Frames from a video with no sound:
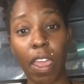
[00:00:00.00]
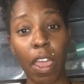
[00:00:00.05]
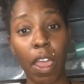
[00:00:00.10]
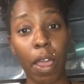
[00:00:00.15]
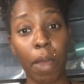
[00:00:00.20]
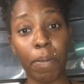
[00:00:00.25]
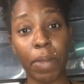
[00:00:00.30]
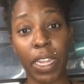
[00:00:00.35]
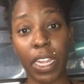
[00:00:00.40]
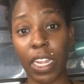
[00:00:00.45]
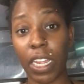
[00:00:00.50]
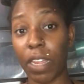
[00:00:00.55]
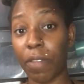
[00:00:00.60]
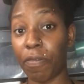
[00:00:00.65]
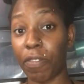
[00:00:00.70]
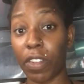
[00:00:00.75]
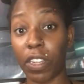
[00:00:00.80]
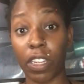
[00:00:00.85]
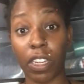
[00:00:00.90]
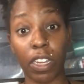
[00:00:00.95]
I mean,
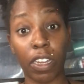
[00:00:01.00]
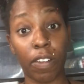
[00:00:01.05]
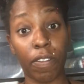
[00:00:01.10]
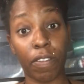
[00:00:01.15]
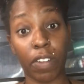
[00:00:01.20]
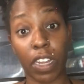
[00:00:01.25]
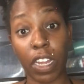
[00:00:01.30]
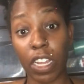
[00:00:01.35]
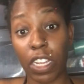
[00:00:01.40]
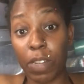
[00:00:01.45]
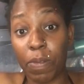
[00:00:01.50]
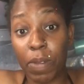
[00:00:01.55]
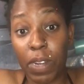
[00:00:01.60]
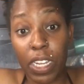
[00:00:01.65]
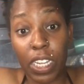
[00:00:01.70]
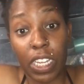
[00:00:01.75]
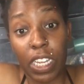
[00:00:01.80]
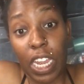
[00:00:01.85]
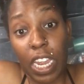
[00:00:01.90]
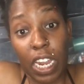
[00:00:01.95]
if it's
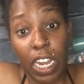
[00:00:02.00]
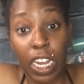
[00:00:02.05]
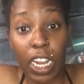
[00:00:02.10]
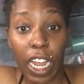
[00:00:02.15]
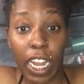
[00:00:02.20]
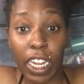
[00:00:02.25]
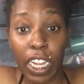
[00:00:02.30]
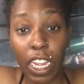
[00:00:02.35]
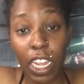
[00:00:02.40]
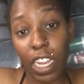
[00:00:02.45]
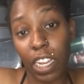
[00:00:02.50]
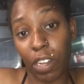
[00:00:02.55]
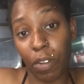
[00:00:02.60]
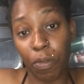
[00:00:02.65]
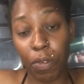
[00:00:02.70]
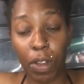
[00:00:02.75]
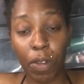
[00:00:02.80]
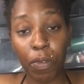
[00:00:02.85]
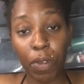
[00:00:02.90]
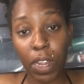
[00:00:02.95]
customers like it, it's a
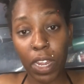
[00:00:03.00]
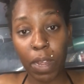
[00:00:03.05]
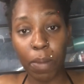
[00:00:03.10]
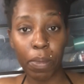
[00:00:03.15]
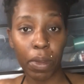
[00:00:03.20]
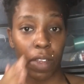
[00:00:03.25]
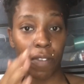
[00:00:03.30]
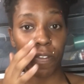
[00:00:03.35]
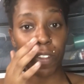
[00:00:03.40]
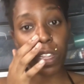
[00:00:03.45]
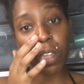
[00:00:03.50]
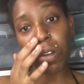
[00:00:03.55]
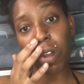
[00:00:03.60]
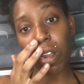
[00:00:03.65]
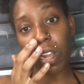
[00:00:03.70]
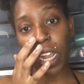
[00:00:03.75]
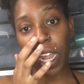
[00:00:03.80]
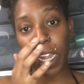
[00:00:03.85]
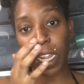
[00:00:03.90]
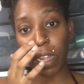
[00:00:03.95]
win-win. But if you
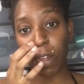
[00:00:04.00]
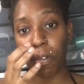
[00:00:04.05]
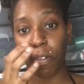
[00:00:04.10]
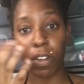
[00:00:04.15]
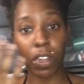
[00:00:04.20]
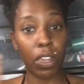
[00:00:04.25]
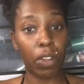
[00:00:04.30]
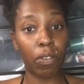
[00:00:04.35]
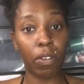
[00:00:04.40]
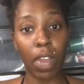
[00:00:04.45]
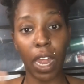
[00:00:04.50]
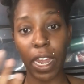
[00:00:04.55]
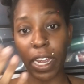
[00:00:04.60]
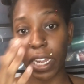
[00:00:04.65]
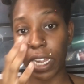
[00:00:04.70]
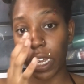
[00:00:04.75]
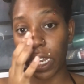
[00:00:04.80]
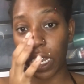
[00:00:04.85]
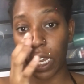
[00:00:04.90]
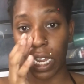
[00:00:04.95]
don't like it or you like
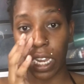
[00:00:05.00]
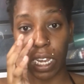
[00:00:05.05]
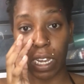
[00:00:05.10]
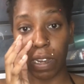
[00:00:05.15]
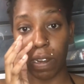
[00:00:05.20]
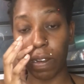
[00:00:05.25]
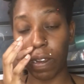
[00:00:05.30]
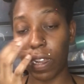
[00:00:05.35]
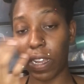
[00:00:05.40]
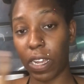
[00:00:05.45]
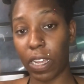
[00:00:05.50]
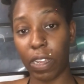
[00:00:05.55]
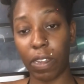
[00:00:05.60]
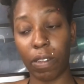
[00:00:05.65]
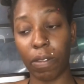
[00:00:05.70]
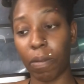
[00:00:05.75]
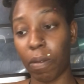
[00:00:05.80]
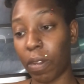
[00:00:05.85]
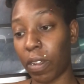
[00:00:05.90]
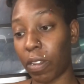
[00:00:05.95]
it, then
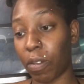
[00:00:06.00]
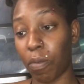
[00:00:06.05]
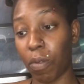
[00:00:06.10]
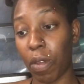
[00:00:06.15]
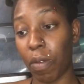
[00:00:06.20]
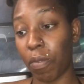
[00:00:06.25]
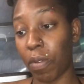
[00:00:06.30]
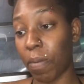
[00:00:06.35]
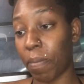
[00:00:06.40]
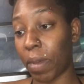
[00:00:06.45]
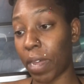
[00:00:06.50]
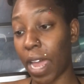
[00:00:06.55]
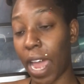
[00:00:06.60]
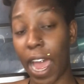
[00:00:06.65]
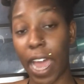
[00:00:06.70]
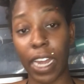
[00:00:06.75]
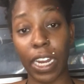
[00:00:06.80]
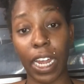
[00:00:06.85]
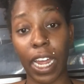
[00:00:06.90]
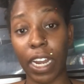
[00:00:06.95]
it's a win-win. But
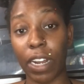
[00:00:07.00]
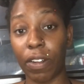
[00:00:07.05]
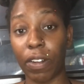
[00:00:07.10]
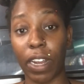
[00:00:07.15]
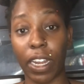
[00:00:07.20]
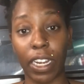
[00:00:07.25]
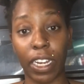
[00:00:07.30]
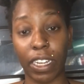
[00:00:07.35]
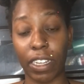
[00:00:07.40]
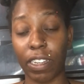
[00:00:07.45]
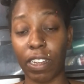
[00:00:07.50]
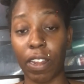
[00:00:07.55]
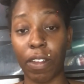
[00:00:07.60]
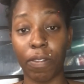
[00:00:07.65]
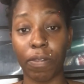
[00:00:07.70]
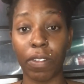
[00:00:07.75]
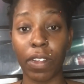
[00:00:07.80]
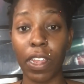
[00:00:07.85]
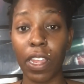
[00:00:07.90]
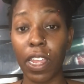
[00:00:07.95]
I don't like that stuff.
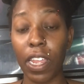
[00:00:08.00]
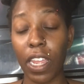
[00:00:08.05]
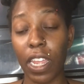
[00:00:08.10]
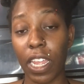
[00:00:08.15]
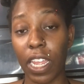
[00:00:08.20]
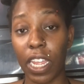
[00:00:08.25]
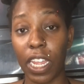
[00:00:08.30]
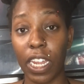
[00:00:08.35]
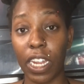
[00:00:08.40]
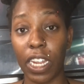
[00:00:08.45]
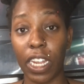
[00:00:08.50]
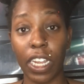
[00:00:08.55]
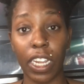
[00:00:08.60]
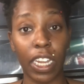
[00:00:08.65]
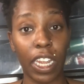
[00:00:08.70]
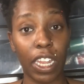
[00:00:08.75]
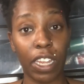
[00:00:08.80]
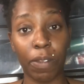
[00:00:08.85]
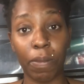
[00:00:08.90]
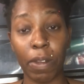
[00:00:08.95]
It
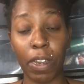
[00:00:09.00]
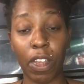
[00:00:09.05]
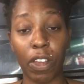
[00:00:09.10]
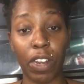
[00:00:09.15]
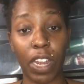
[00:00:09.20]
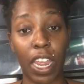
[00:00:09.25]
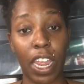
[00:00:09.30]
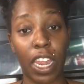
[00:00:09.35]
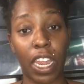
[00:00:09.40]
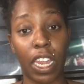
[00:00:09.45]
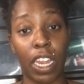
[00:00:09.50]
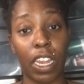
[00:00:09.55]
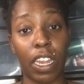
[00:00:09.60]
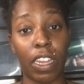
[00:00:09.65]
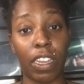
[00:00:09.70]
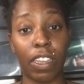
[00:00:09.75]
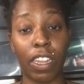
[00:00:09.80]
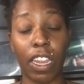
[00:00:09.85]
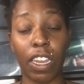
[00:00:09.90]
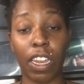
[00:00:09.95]
lets me know
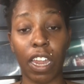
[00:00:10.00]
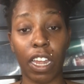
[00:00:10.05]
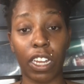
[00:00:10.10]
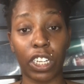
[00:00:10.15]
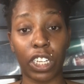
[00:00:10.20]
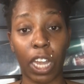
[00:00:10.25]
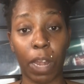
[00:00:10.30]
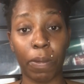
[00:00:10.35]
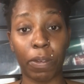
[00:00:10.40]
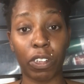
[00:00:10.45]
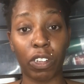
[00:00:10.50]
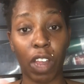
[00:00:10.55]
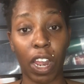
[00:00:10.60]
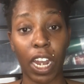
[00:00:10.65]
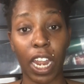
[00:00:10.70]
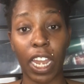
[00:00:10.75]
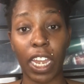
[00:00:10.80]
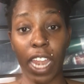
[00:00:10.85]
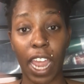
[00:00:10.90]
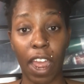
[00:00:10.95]
that TikTok shop is
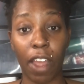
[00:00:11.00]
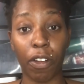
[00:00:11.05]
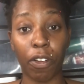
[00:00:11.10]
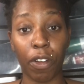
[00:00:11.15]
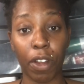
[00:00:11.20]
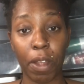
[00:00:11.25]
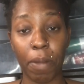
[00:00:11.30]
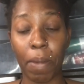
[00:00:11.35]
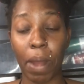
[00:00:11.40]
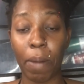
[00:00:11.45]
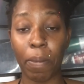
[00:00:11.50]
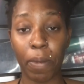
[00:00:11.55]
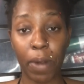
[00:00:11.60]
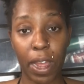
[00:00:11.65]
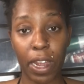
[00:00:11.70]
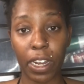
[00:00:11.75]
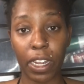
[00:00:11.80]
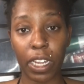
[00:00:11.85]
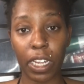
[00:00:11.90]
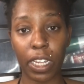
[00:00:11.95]
trying to downgrade my
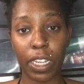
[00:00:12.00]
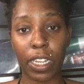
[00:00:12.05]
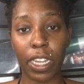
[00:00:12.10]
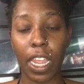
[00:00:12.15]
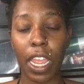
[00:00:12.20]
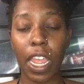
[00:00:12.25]
products